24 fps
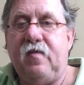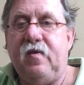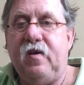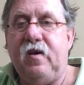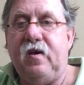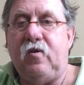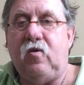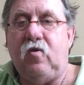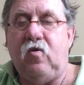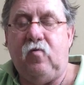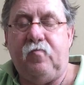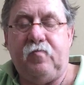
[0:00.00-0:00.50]

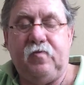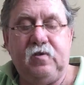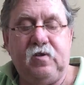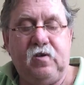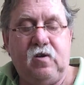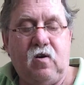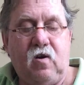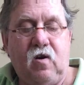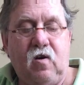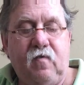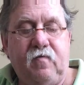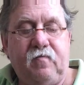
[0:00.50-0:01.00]
then
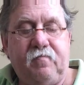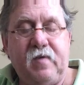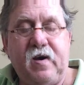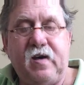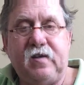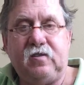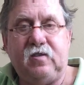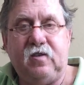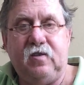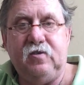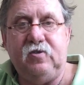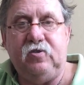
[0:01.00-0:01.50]
open golf
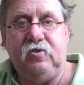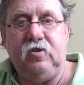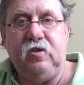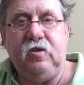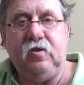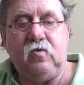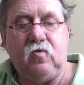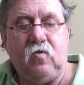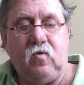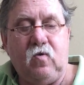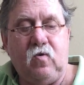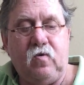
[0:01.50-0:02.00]
back to the
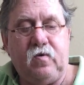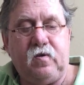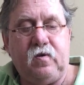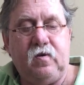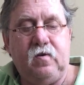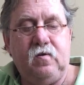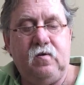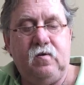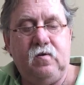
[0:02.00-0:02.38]
G chord